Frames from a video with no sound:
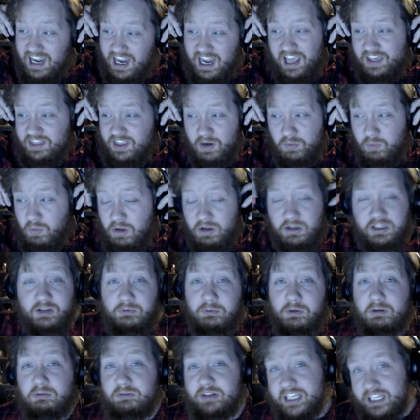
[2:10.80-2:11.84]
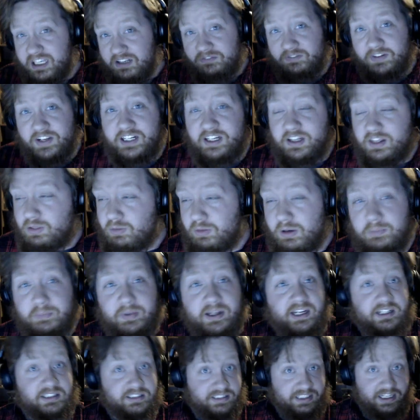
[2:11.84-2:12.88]
and then we'll reconvene in 3
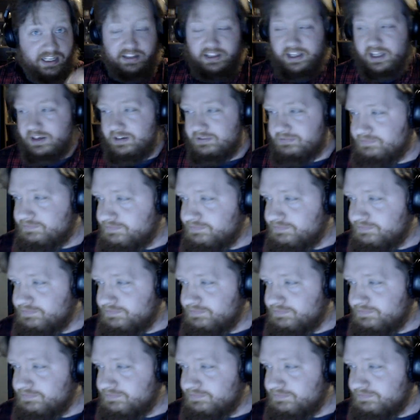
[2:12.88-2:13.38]
minutes. See you then.